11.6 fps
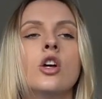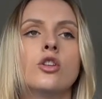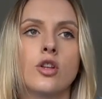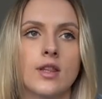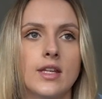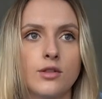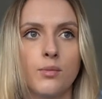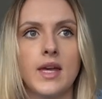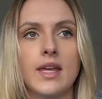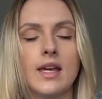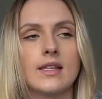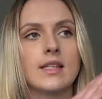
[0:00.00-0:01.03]
So this
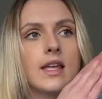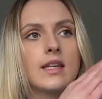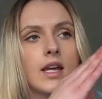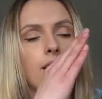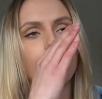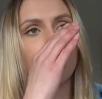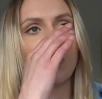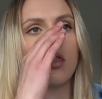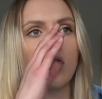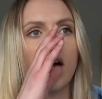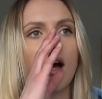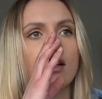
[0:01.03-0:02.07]
week it's ended up
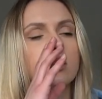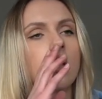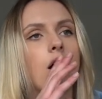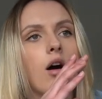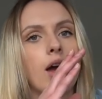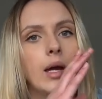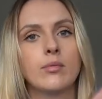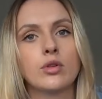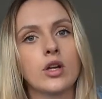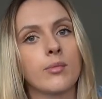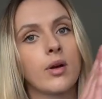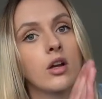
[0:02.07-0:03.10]
that I am
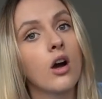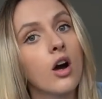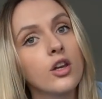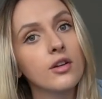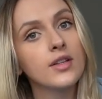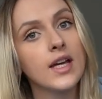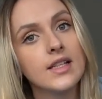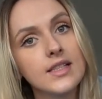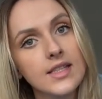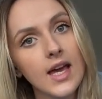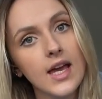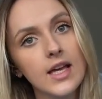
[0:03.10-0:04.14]
doing my cardio day
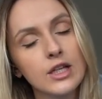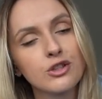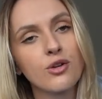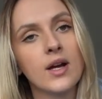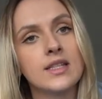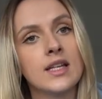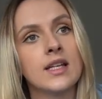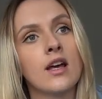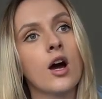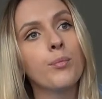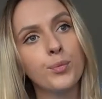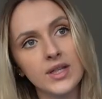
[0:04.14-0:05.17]
today. So I did
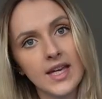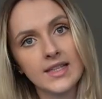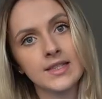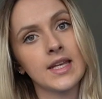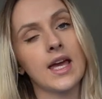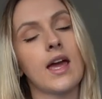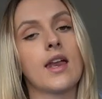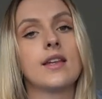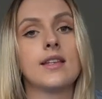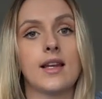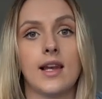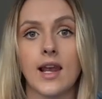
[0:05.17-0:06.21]
upper body yesterday and I
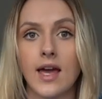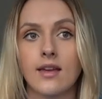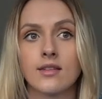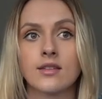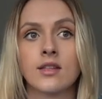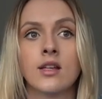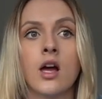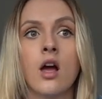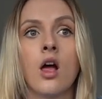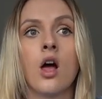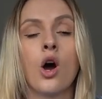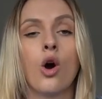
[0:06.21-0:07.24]
did legs
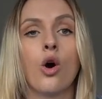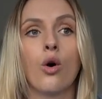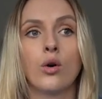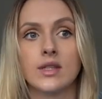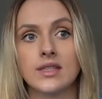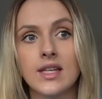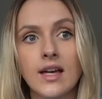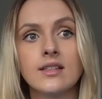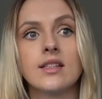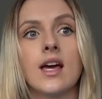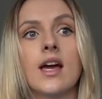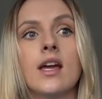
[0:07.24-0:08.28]
on
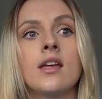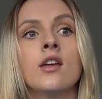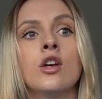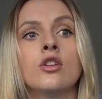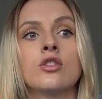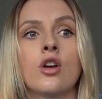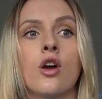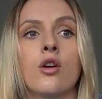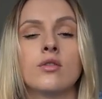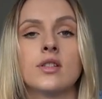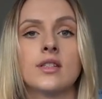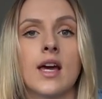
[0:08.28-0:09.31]
Saturday.
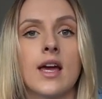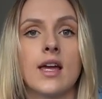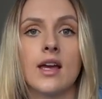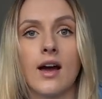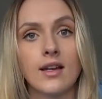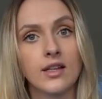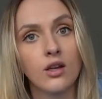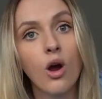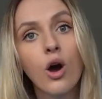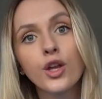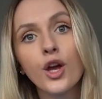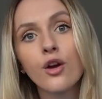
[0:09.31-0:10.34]
So today I did
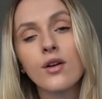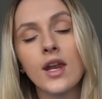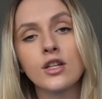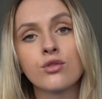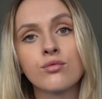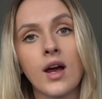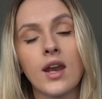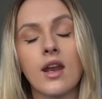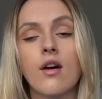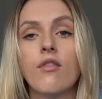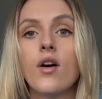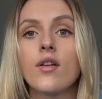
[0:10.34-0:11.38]
cardio and I just
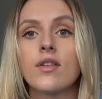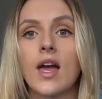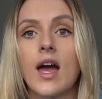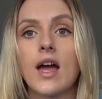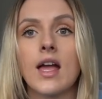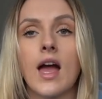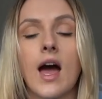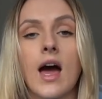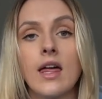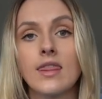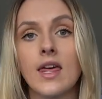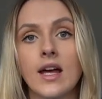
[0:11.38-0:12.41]
ran 5K
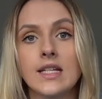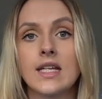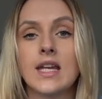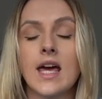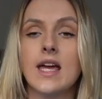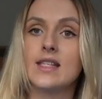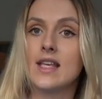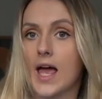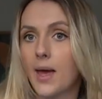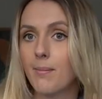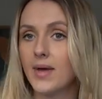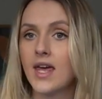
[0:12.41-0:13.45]
and then I did a
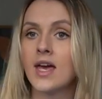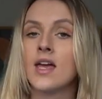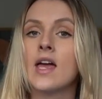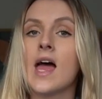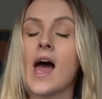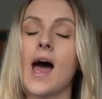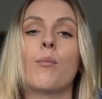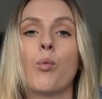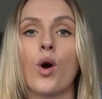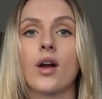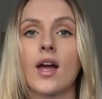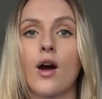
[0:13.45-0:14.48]
10 minute ab
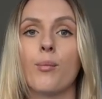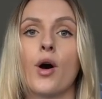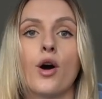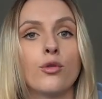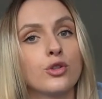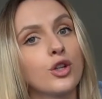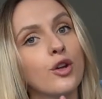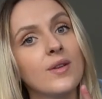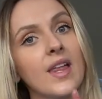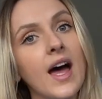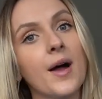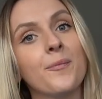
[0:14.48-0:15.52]
workout. I'll show
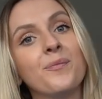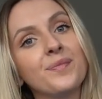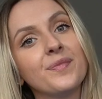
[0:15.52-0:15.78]
you that